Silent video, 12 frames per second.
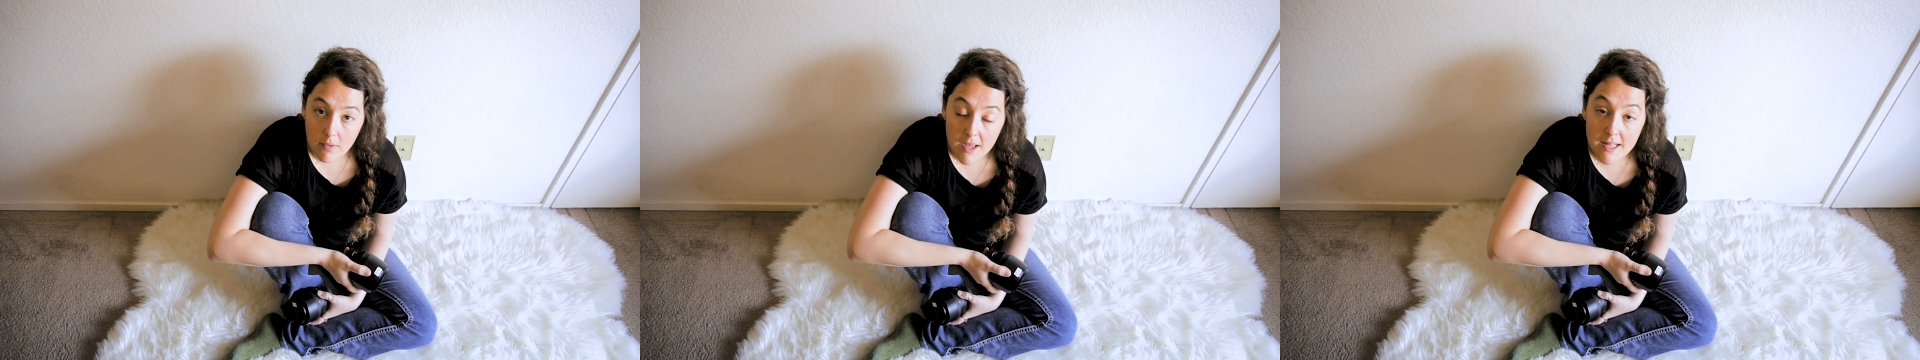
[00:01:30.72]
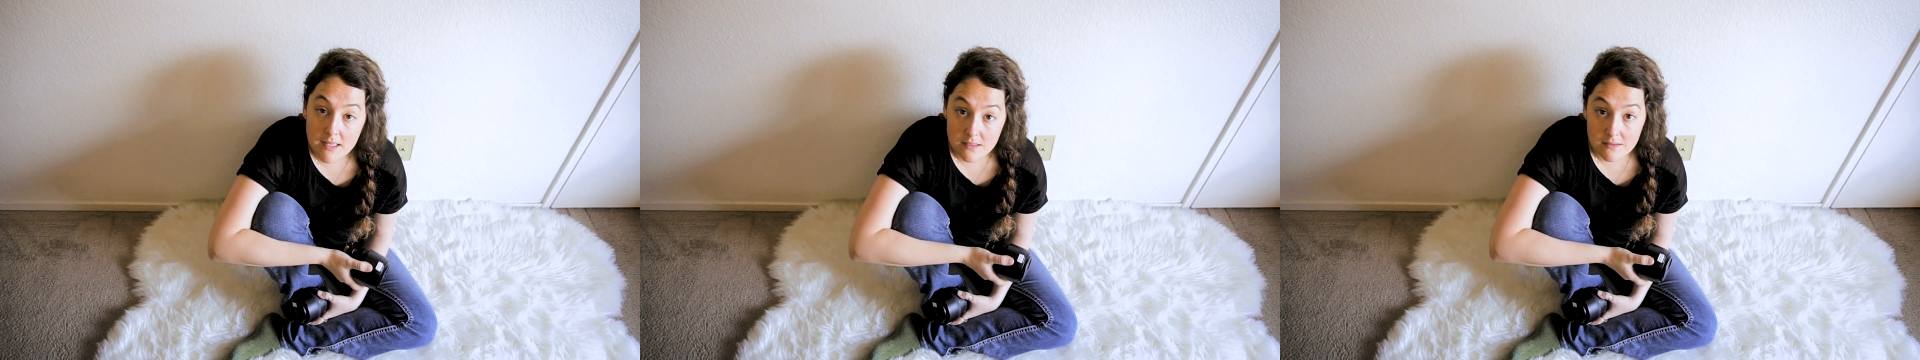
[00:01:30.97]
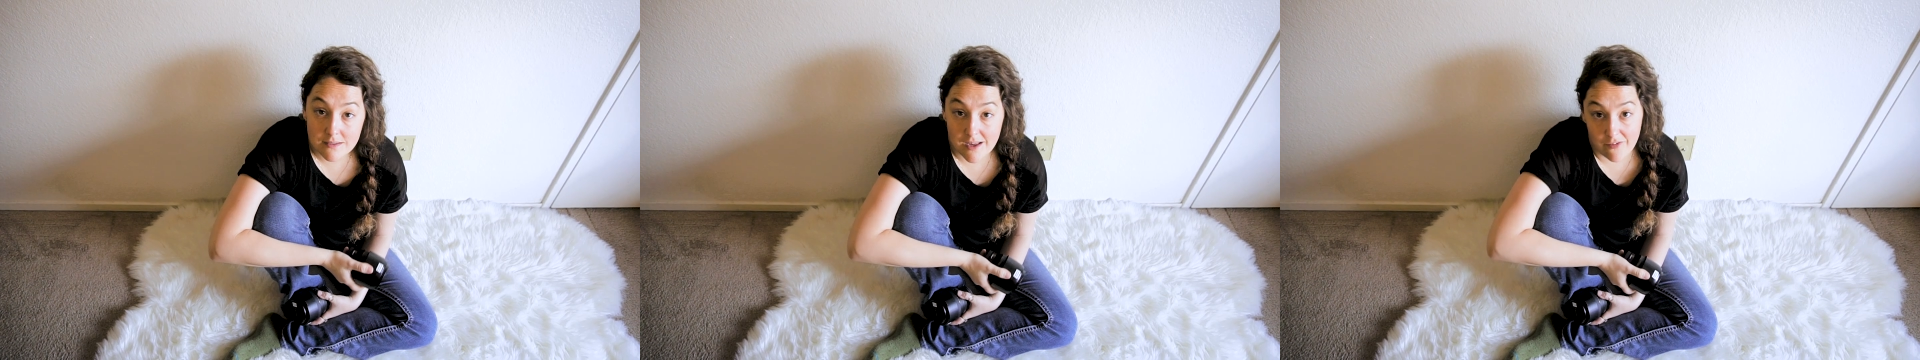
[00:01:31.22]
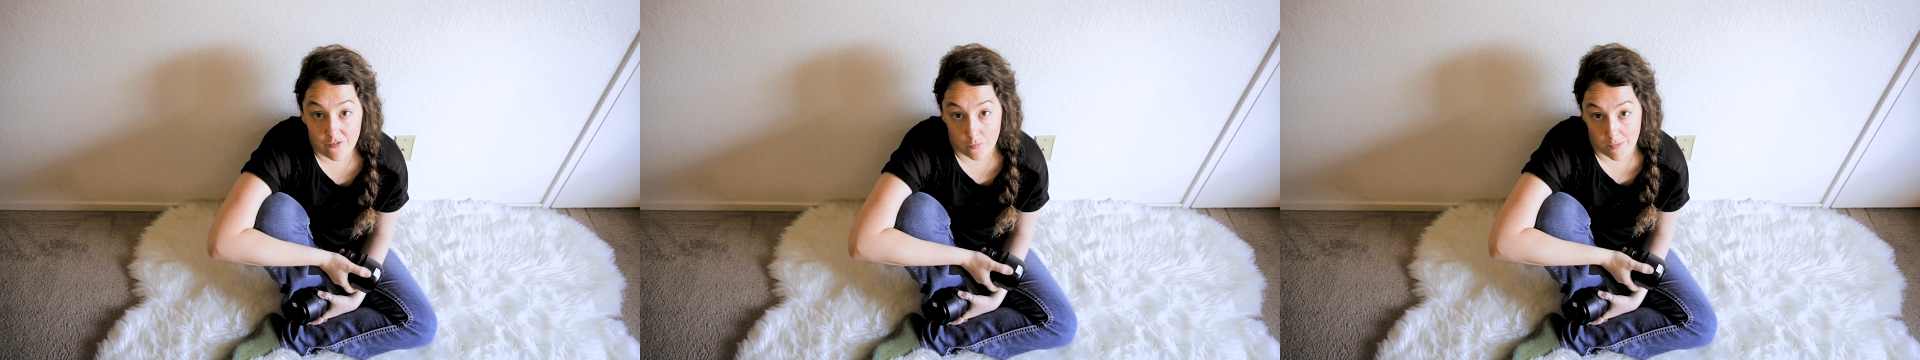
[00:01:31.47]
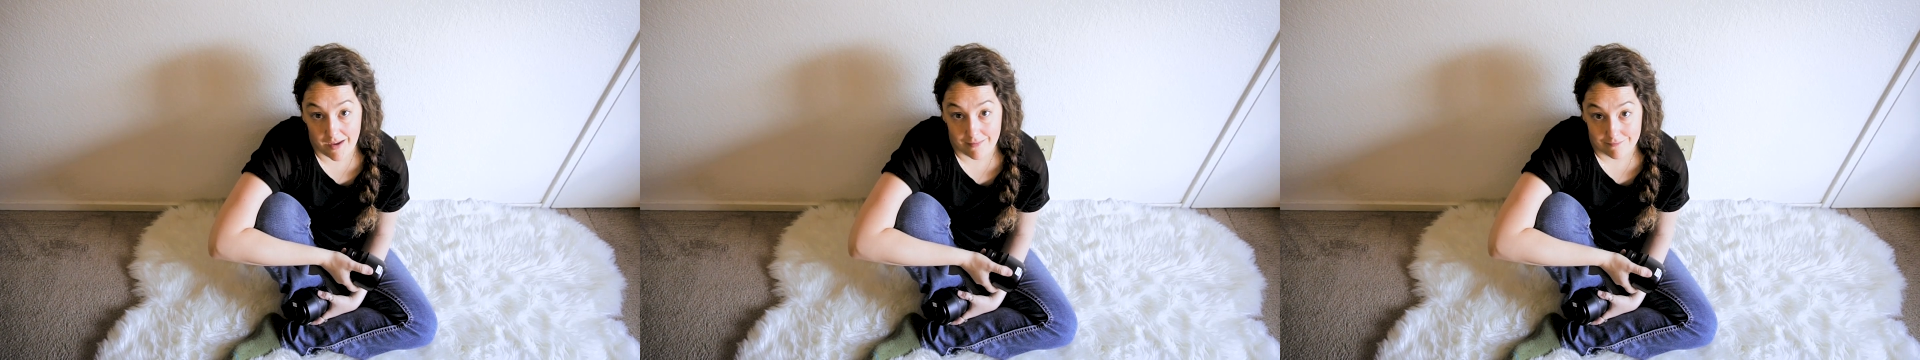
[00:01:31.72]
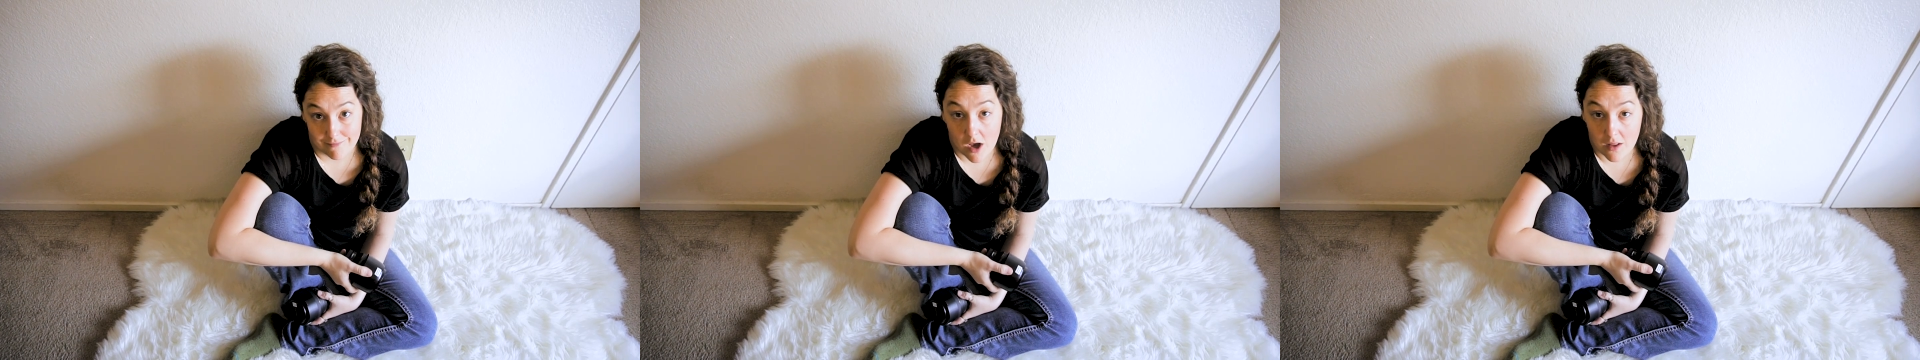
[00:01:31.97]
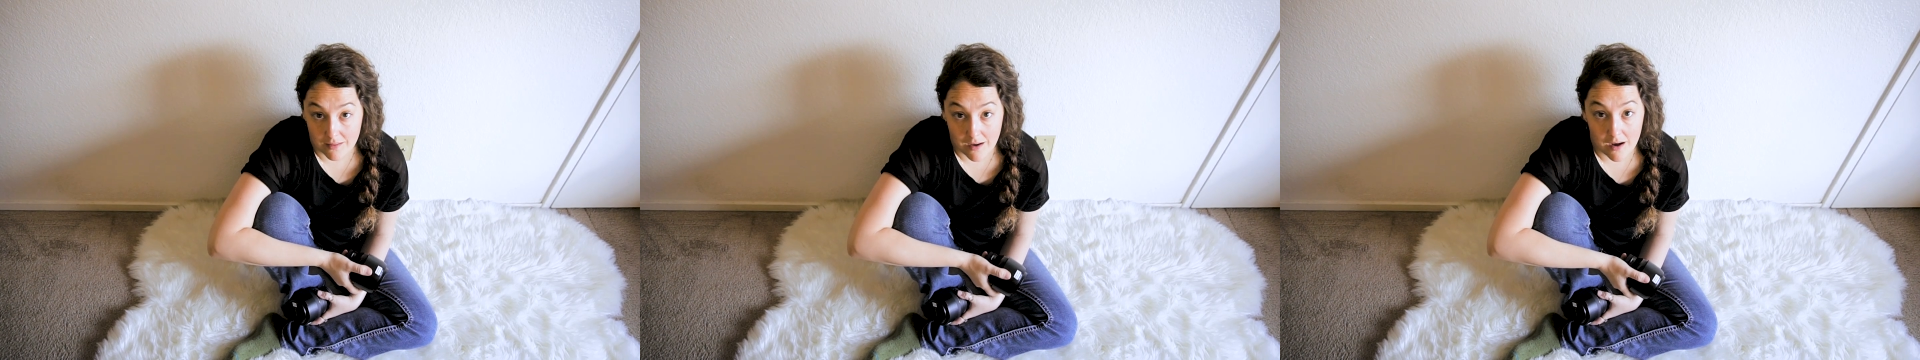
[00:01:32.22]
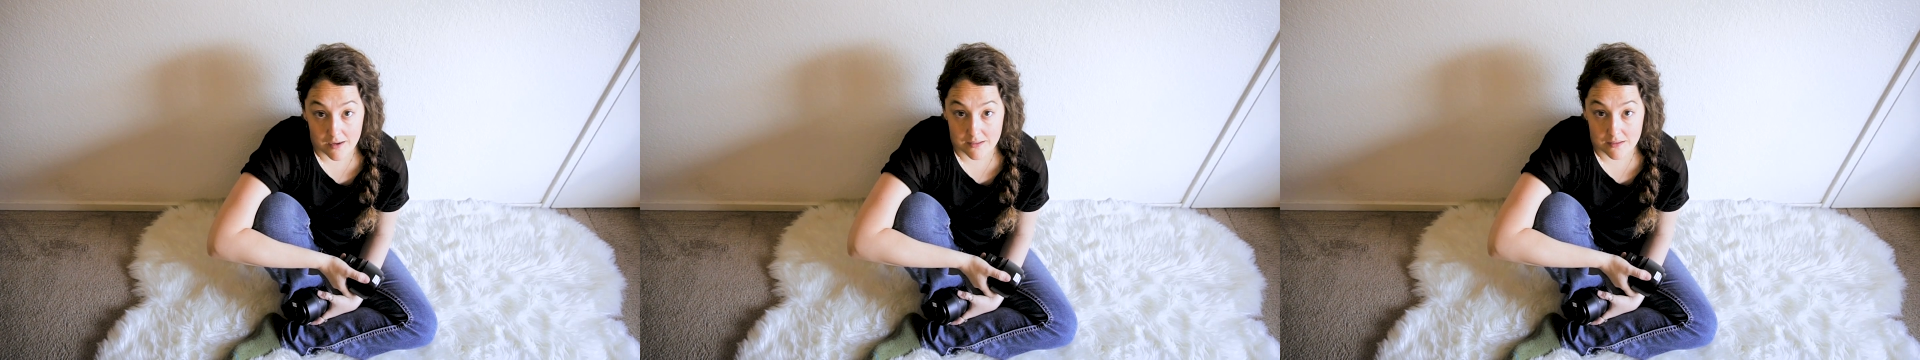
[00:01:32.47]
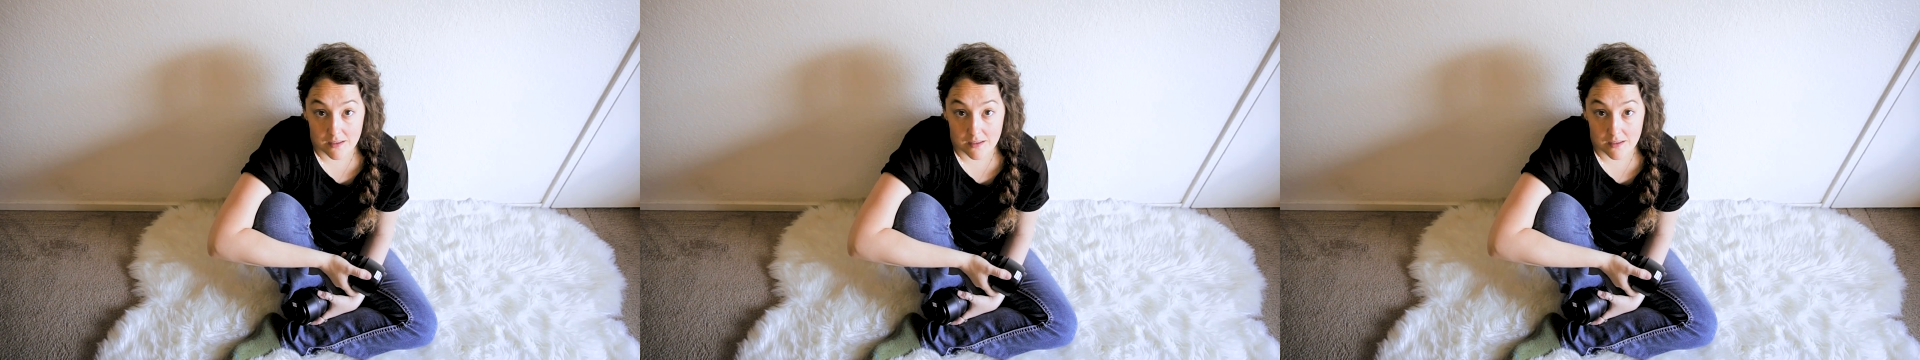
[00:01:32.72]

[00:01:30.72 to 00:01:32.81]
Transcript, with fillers: it's saved me a lot.